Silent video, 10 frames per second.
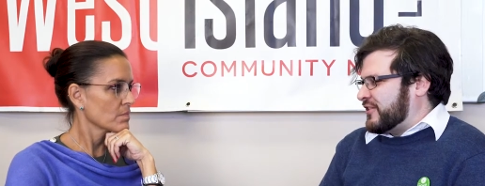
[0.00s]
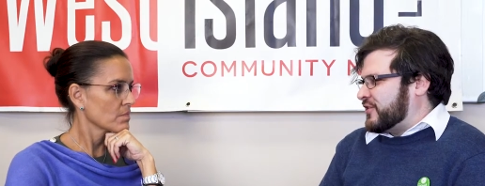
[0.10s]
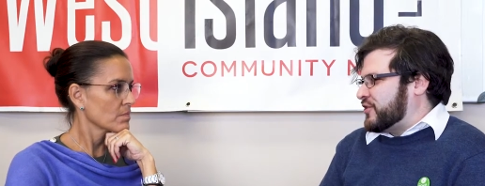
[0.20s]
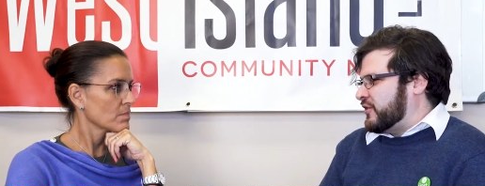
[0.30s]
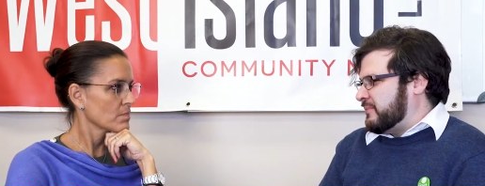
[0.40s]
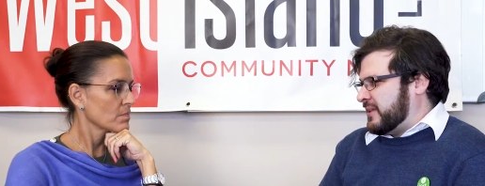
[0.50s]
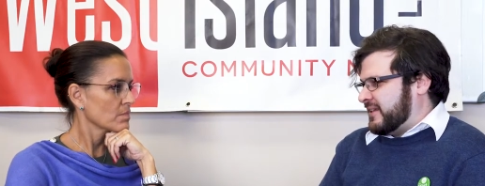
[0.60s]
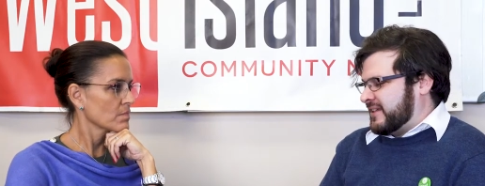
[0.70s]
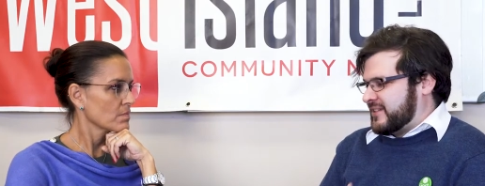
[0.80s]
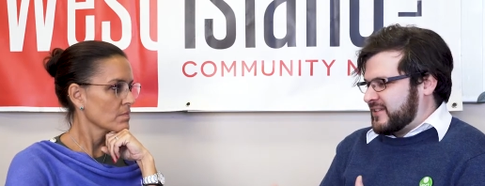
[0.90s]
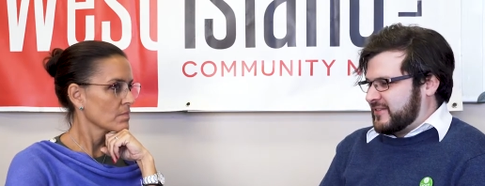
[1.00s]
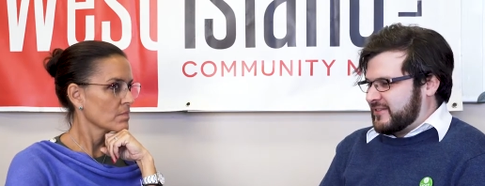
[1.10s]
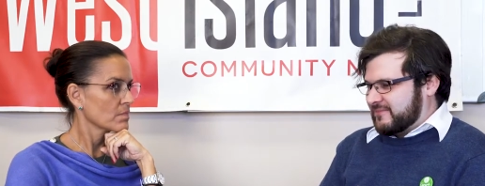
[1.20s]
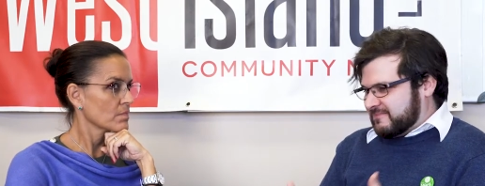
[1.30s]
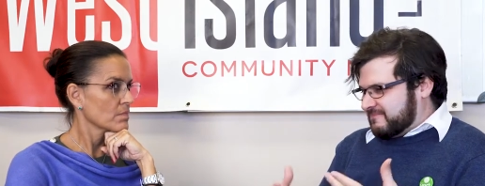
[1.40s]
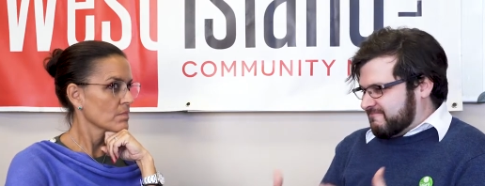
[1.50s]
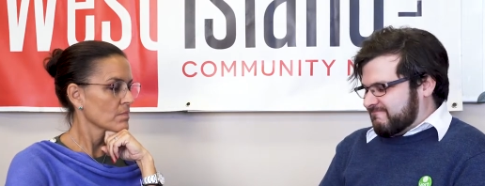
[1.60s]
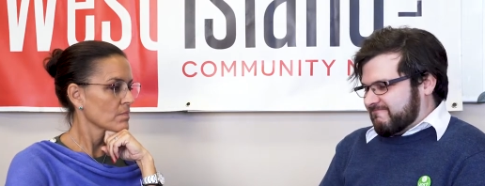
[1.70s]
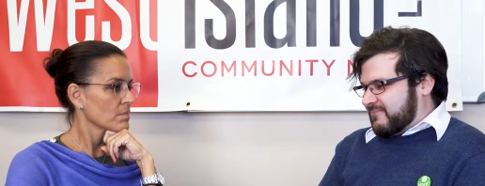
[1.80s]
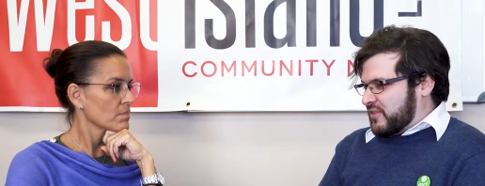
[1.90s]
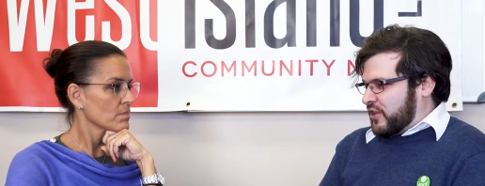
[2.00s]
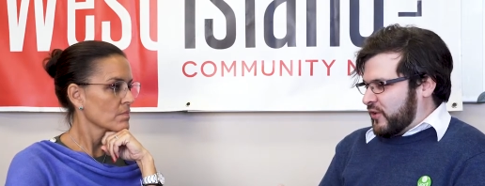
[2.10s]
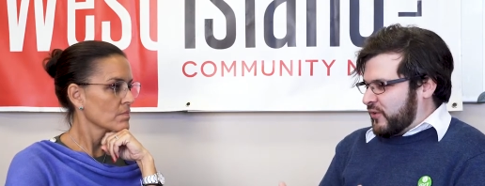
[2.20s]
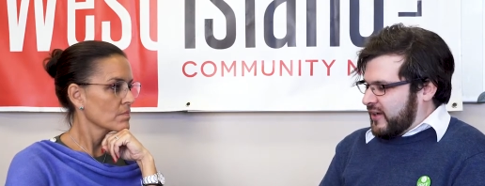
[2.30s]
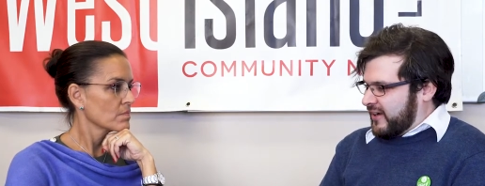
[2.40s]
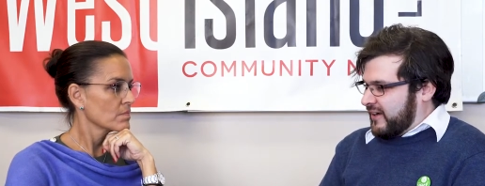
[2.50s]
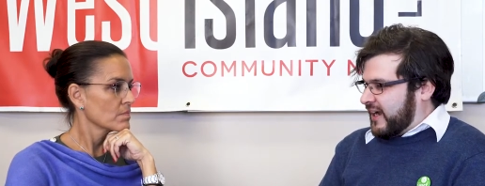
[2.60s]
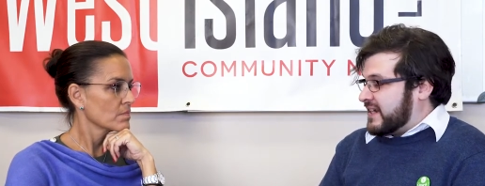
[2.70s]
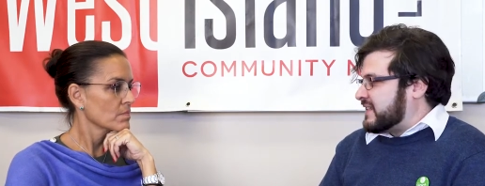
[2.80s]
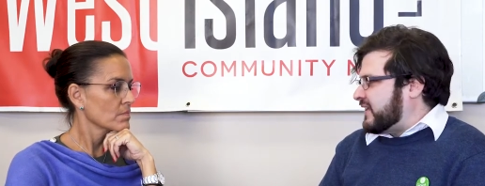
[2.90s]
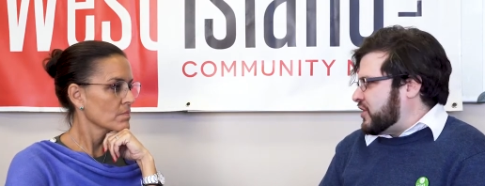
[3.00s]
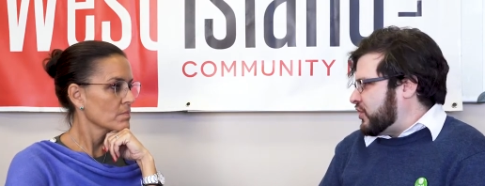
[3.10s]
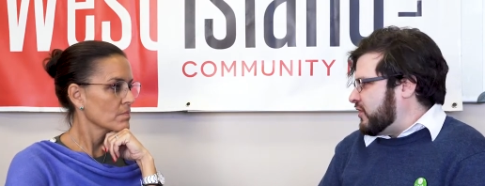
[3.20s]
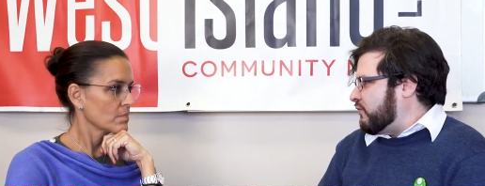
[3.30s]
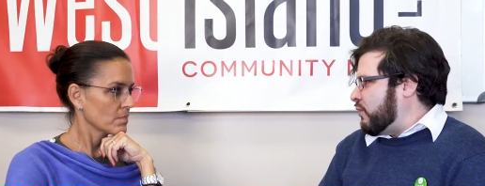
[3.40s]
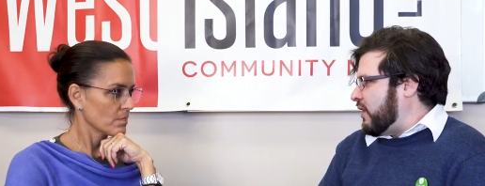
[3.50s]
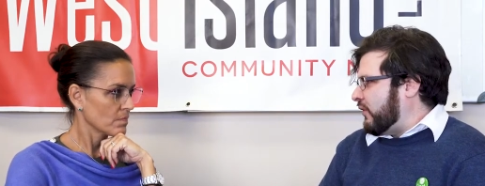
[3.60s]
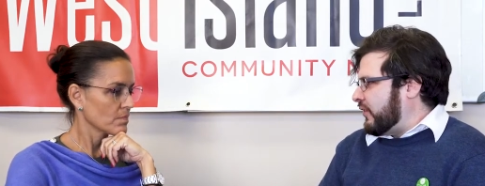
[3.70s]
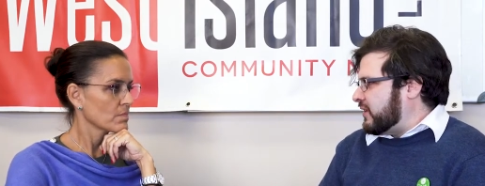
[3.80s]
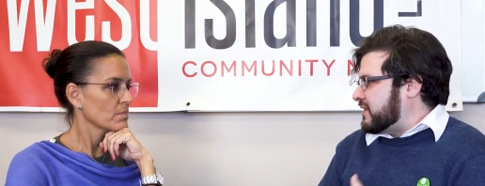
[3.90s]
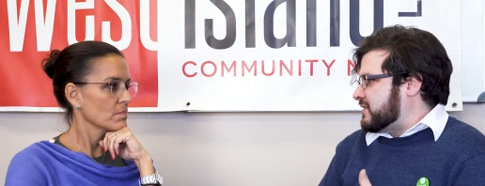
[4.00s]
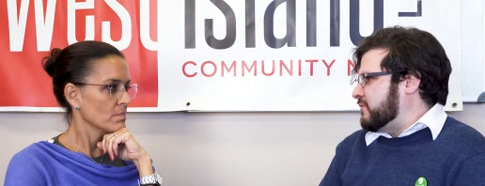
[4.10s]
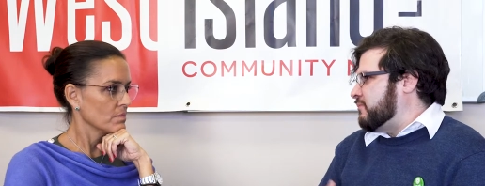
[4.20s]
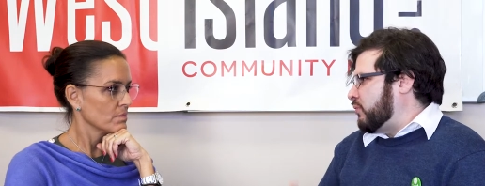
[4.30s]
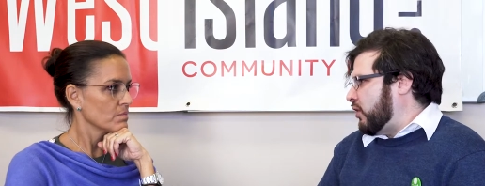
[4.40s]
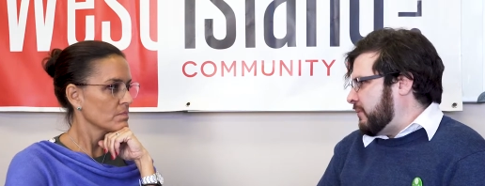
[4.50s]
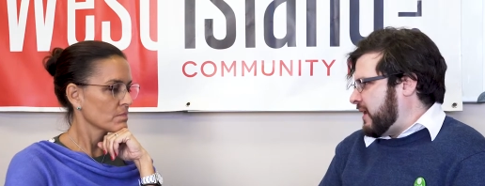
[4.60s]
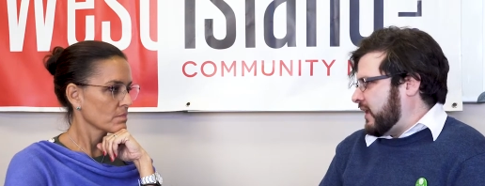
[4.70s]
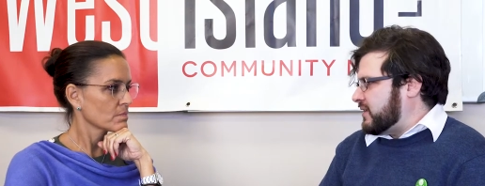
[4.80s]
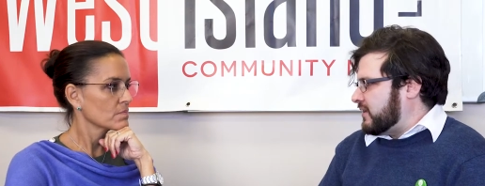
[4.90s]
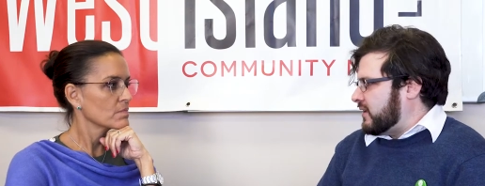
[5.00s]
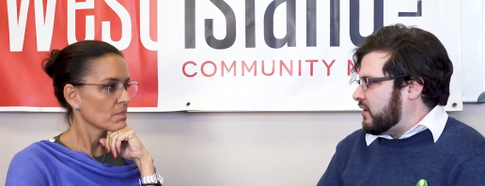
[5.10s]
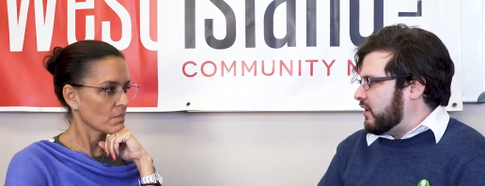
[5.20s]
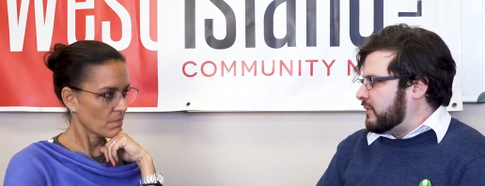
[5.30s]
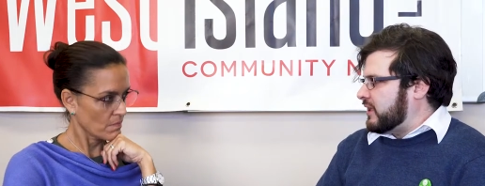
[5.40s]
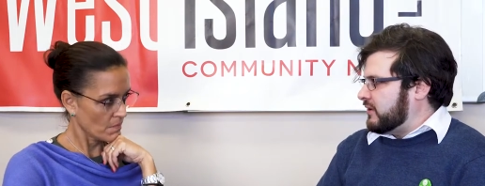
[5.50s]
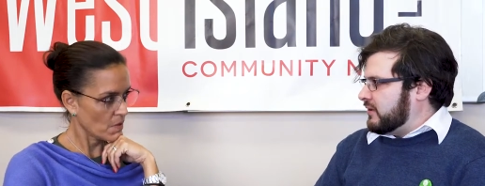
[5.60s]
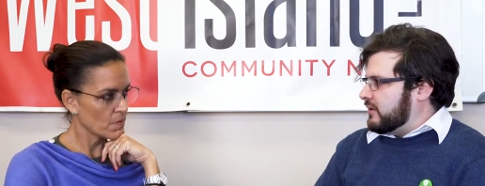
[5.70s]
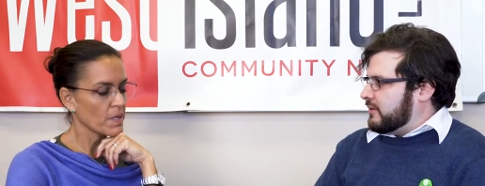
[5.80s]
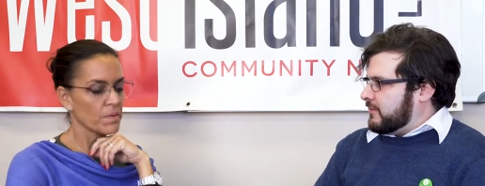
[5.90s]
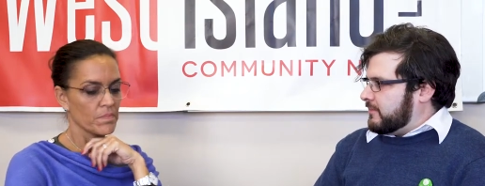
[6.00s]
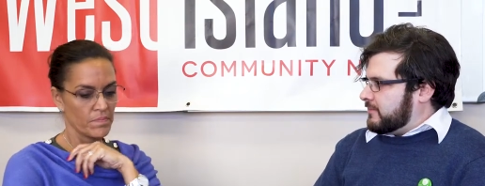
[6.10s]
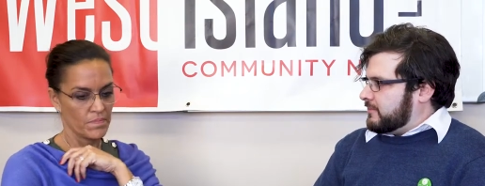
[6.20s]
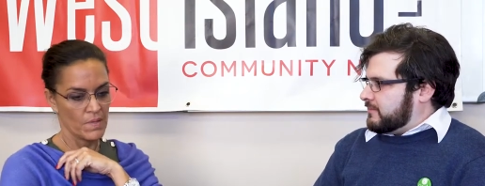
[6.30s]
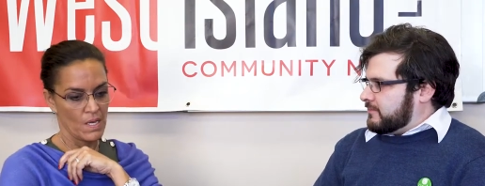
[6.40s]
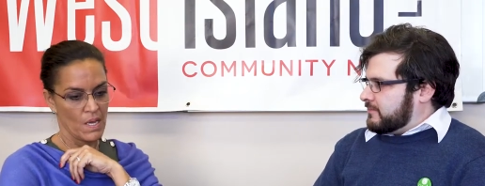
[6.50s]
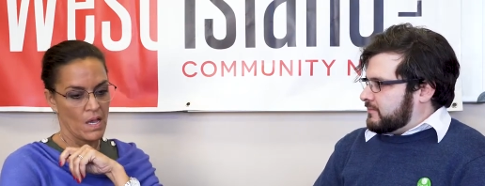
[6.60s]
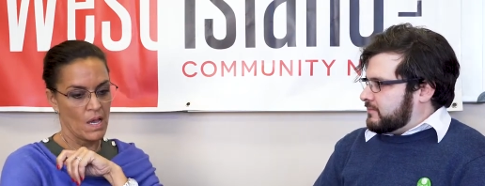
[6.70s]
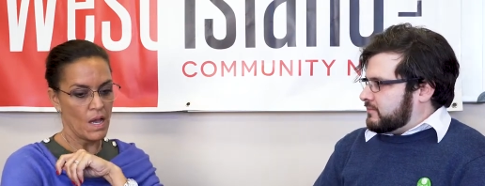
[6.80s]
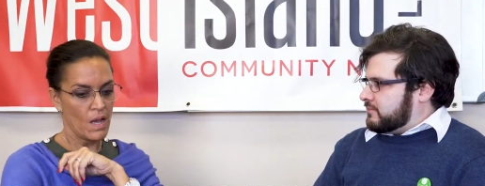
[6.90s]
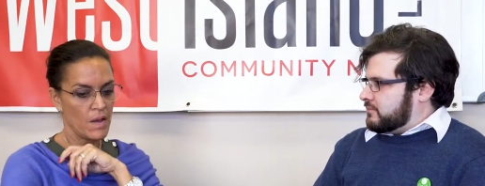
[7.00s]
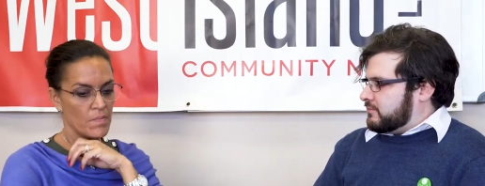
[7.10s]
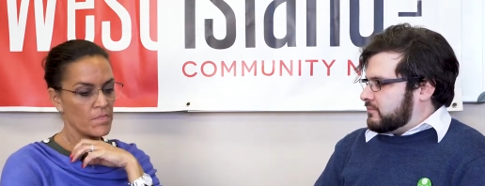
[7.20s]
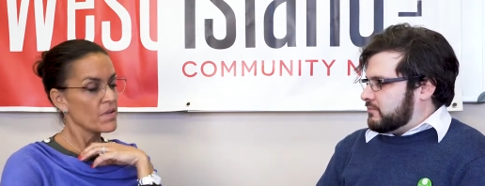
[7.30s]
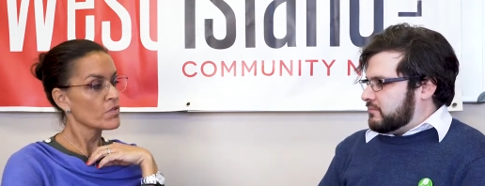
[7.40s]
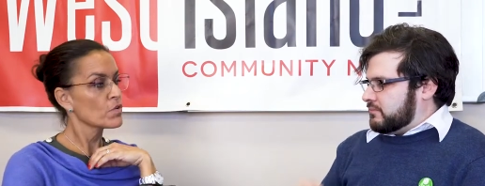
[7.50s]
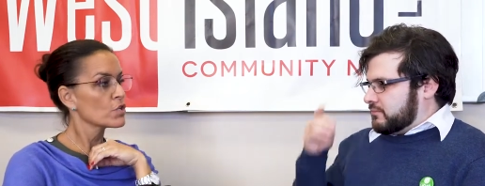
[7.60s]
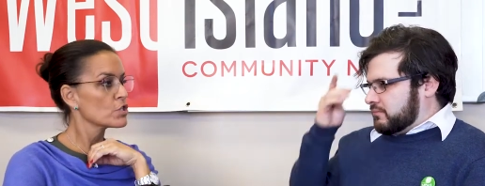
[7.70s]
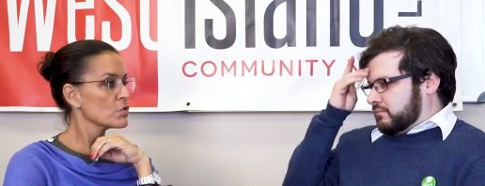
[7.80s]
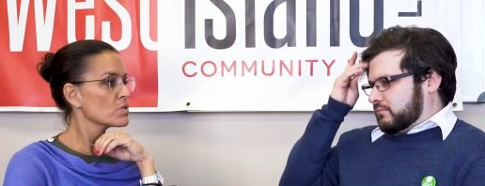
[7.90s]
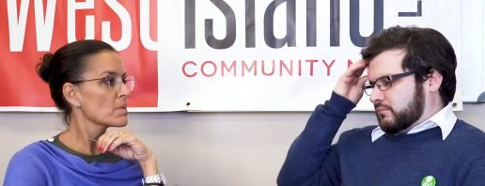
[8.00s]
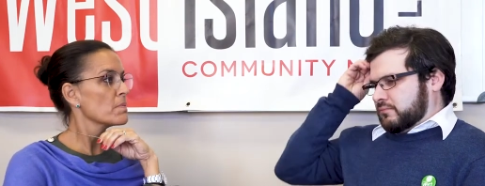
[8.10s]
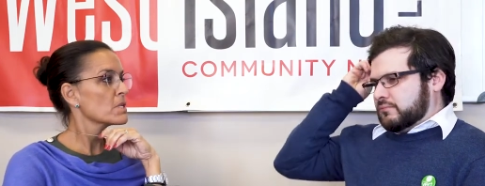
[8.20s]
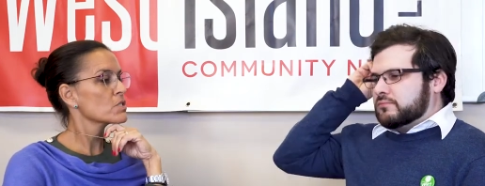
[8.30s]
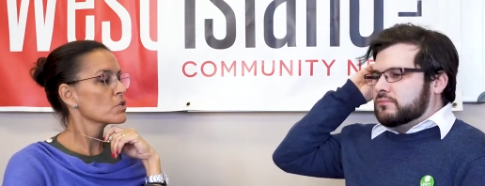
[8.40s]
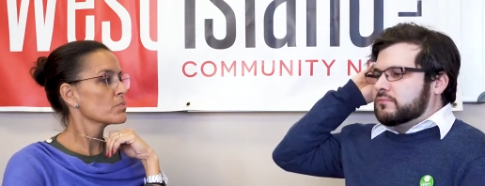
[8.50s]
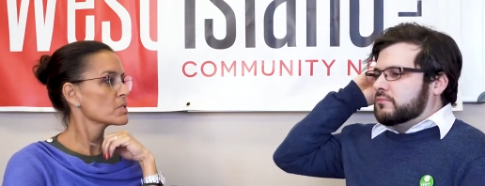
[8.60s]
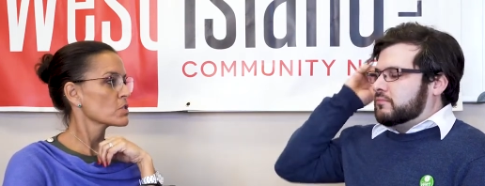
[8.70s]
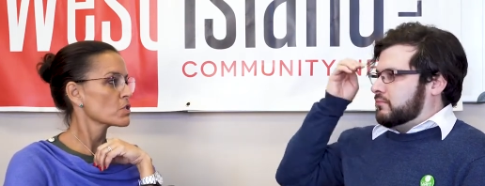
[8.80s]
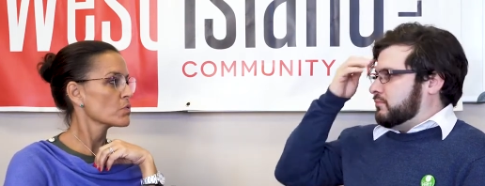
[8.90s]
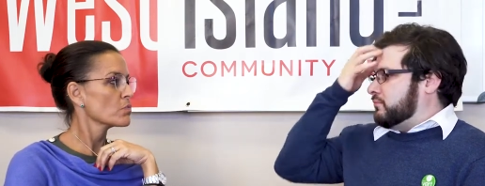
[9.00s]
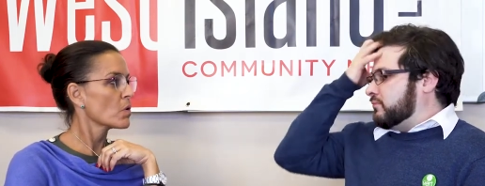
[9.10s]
Speaker 1: there shouldn't be this you know uh, isolation of wealth that isn't brought back into the economy
Speaker 2: okay um, if you could choose a minister position